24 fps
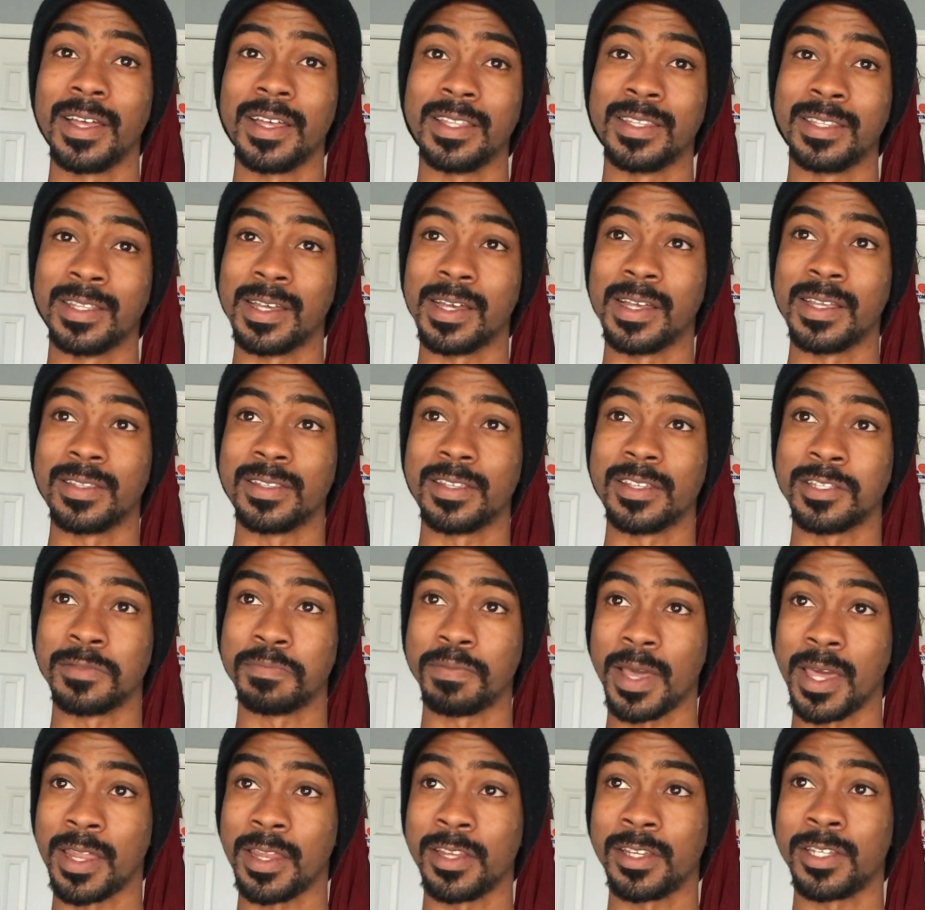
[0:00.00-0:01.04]
that the
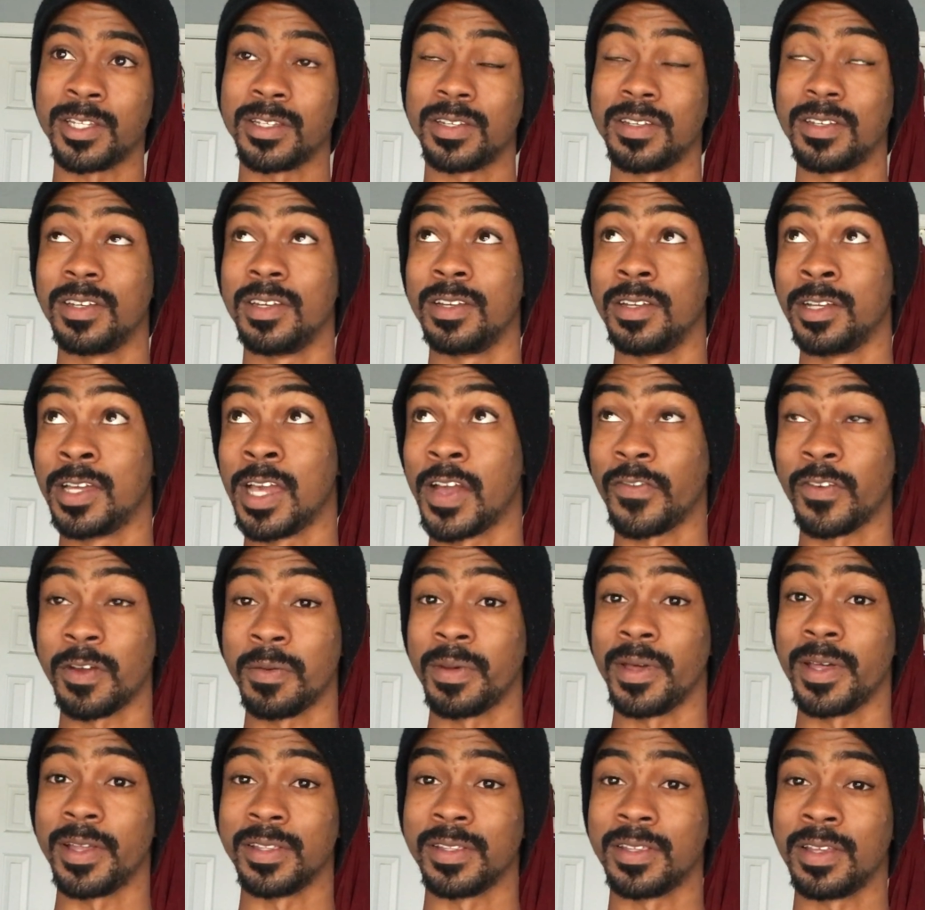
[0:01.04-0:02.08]
Spanish
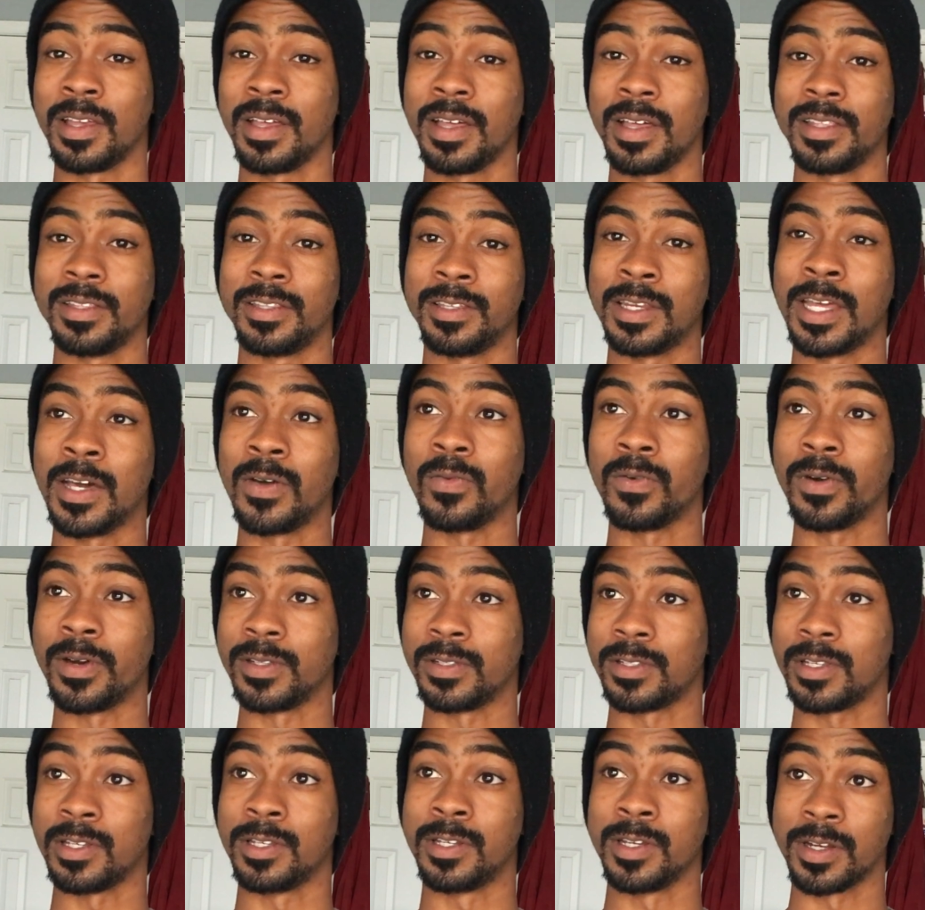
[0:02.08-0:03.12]
government did not
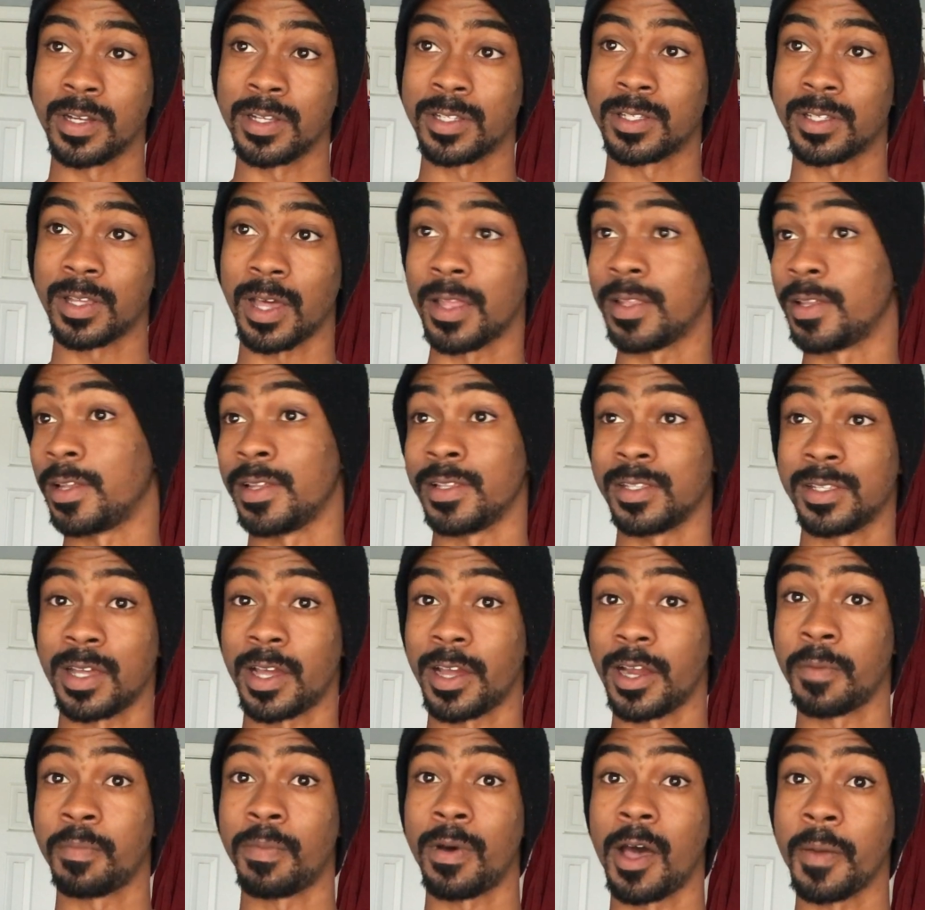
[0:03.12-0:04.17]
want to genocide the
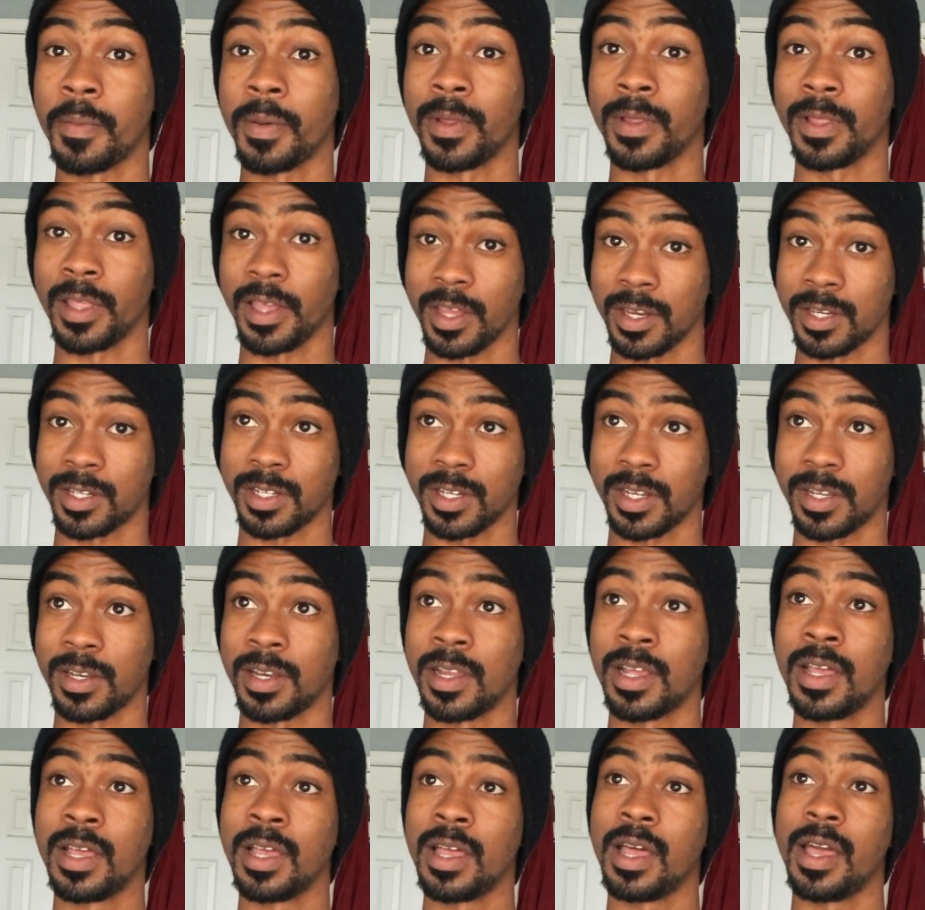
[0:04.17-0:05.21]
entire population,
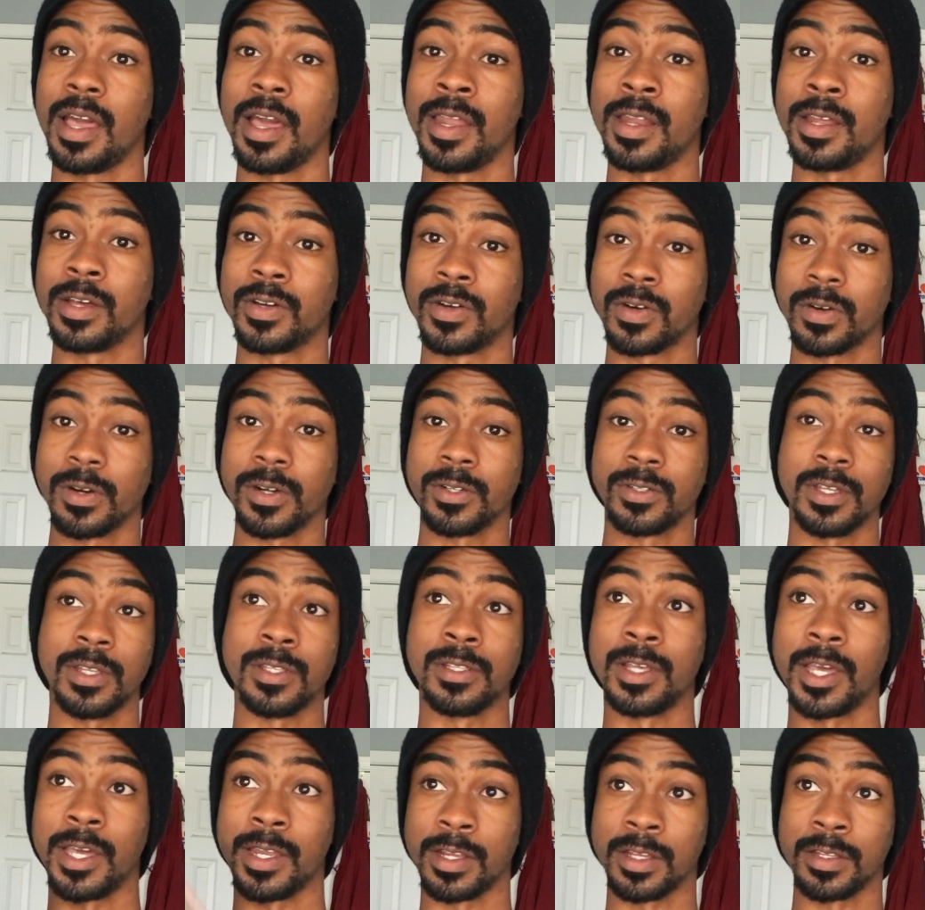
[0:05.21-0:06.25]
and of course the
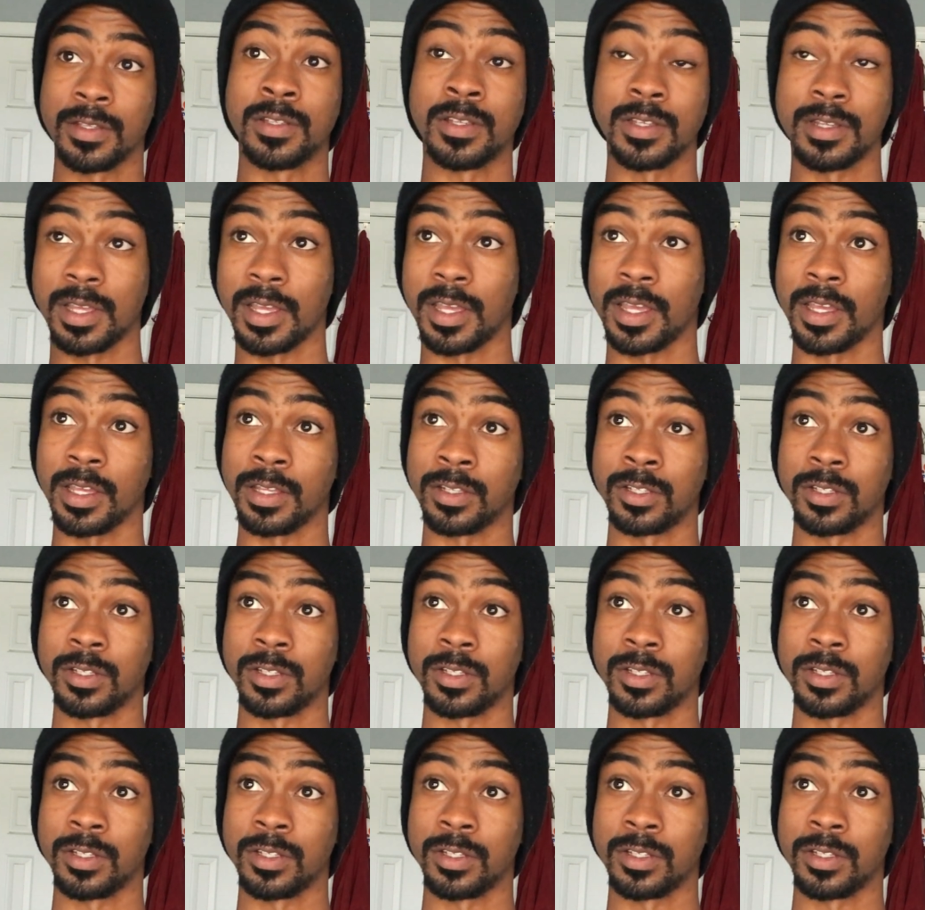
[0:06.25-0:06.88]
data today